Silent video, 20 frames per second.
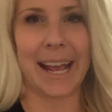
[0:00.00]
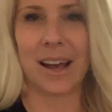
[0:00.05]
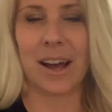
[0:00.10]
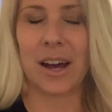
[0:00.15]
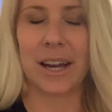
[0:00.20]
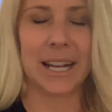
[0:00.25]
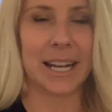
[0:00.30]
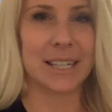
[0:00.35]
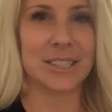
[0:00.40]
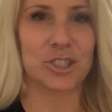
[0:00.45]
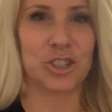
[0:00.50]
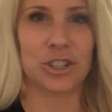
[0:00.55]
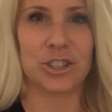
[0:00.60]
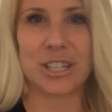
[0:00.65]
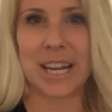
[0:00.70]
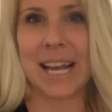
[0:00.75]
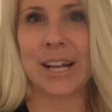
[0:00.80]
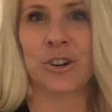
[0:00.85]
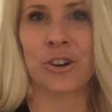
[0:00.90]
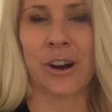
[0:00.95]
uh,
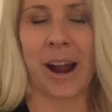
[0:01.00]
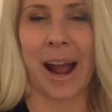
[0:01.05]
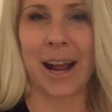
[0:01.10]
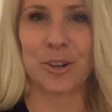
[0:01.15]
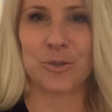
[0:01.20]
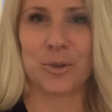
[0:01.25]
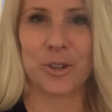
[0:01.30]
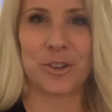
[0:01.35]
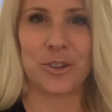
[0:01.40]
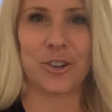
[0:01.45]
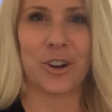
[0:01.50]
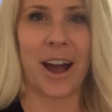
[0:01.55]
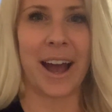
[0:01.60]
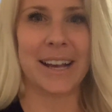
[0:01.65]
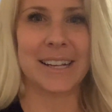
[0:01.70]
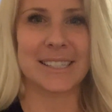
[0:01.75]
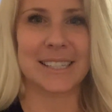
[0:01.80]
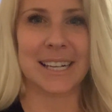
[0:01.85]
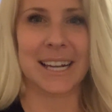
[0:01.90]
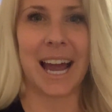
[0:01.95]
just interact with you
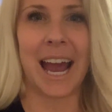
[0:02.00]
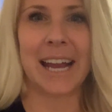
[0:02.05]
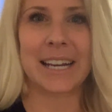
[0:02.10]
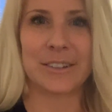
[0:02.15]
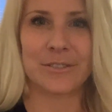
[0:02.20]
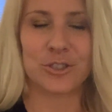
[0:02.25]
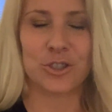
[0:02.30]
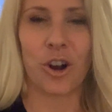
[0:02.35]
guys and kind of